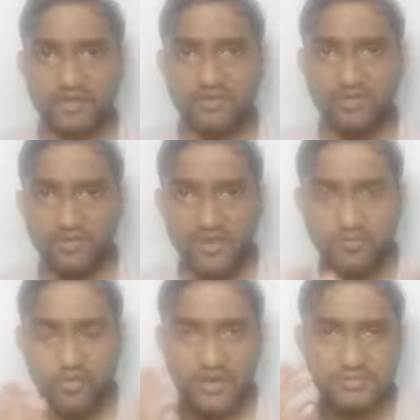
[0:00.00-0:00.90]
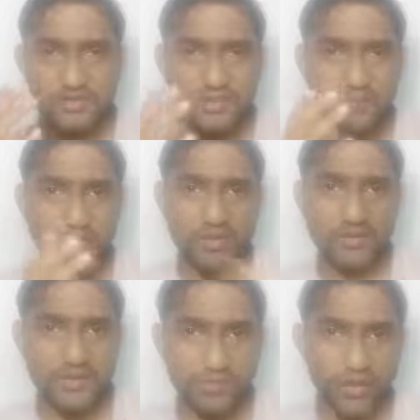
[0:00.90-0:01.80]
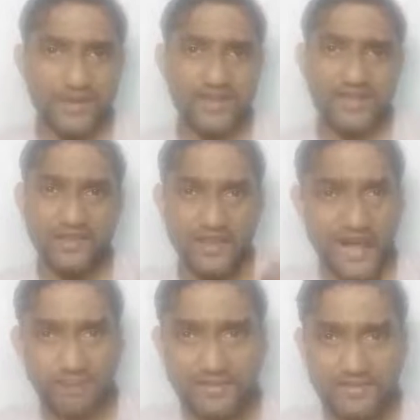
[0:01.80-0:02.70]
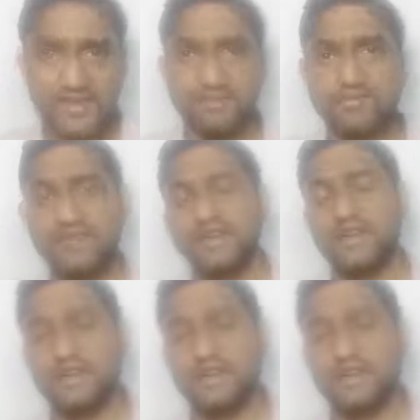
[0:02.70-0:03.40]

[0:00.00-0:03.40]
So the focus will be more on the polity and the government schemes.